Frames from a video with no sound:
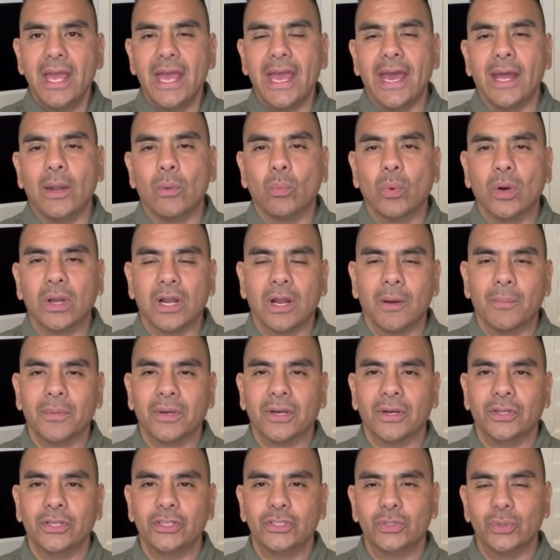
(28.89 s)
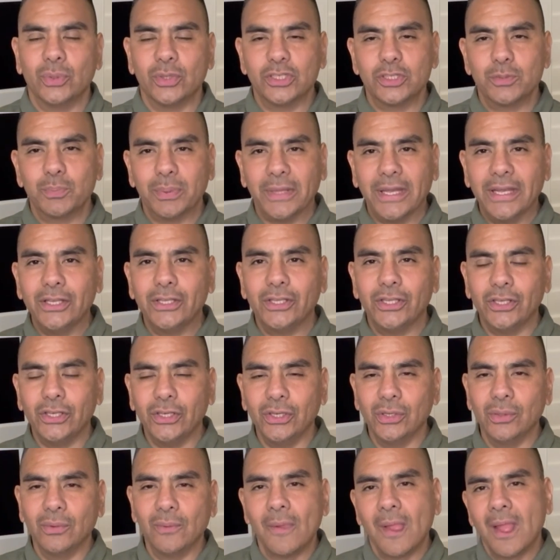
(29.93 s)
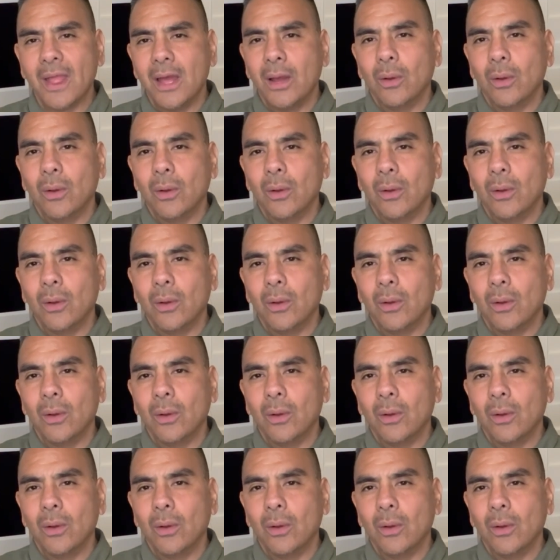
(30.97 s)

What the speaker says: And what I'm going to explain to you